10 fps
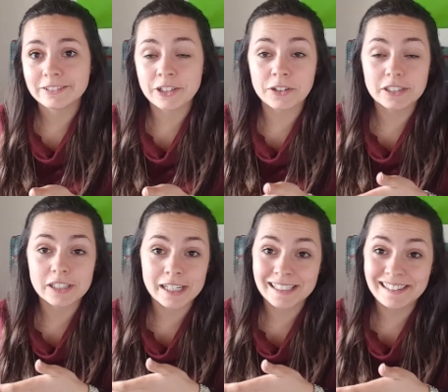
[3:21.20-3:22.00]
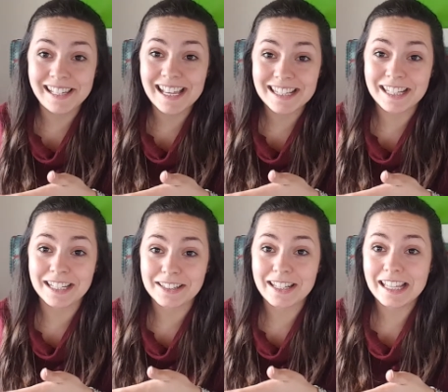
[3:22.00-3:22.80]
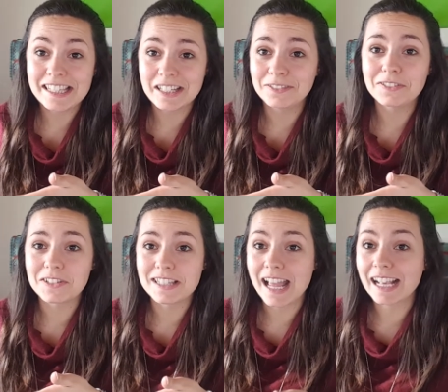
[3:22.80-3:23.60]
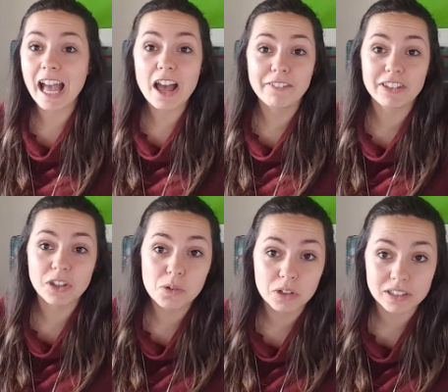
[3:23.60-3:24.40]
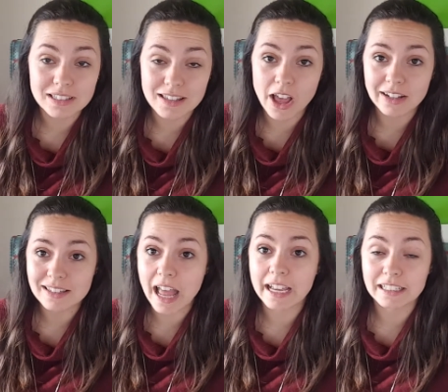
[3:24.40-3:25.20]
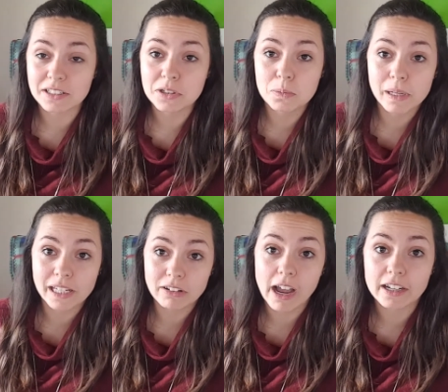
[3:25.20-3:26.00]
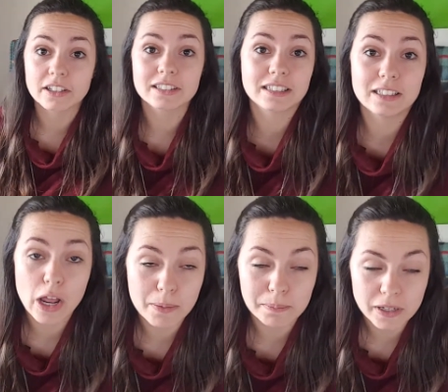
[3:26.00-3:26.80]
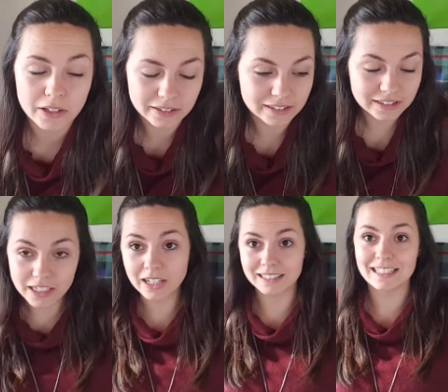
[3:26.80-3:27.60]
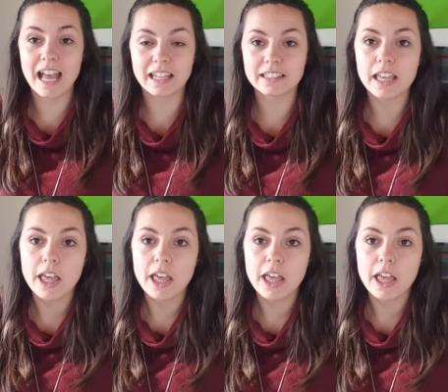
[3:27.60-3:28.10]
or less than a full snack. Half a yogurt is not a snack, and 2 plain crackers is not a snack.